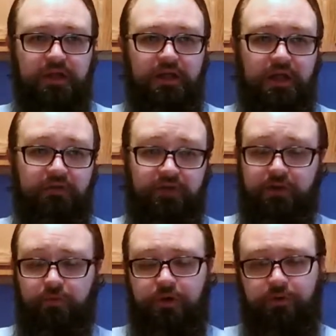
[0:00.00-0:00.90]
If you
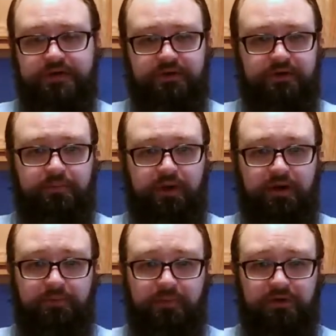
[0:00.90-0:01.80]
didn't want to resurrect a
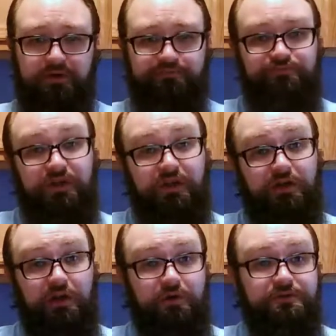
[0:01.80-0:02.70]
party member, you
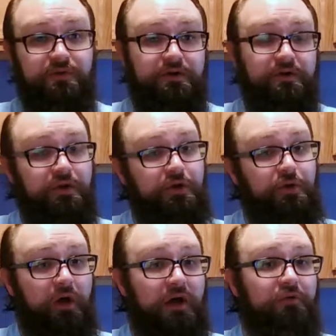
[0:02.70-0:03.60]
could always recruit a
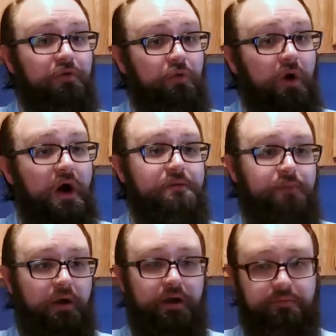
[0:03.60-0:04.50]
new level 1
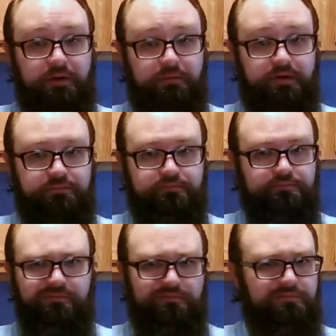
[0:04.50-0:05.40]
party member.
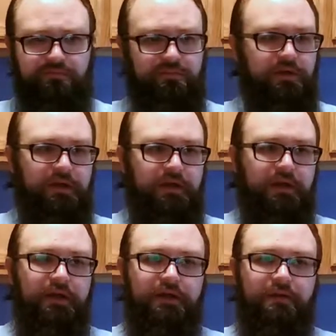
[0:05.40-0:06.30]

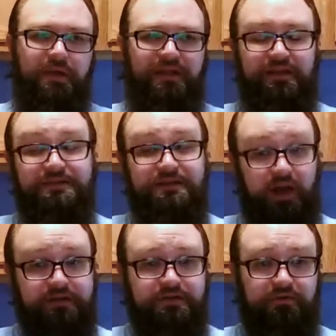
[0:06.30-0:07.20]
To make things
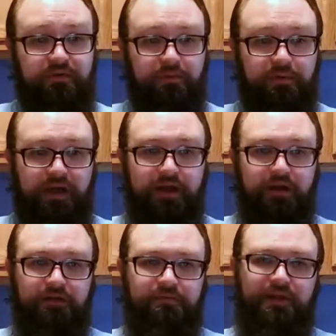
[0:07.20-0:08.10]
nicer for the
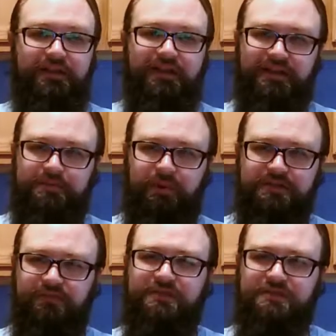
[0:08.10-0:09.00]
player, at the
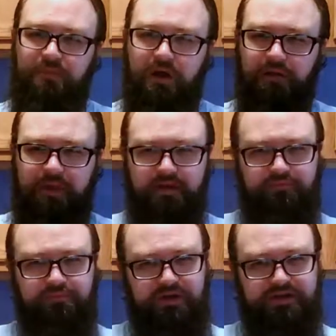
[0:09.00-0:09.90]
expense of a small amount
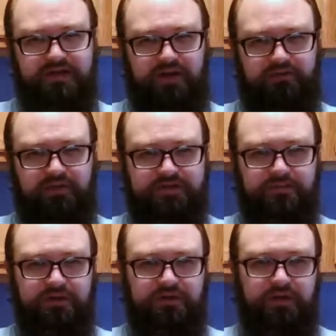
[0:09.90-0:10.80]
of playstyle
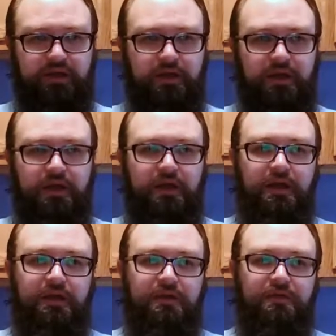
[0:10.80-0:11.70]
flexibility,
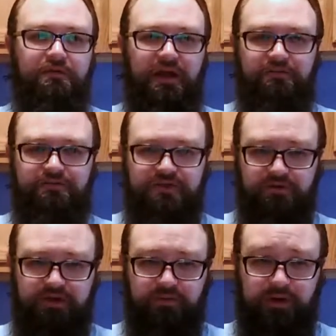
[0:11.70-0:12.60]
you now don't
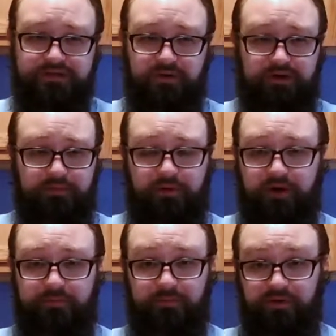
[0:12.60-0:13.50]
need to resurrect a
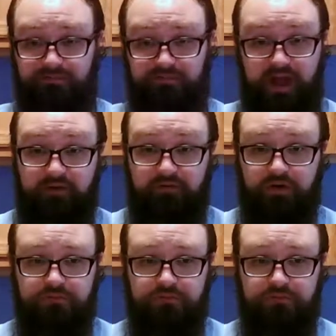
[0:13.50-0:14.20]
party member ever.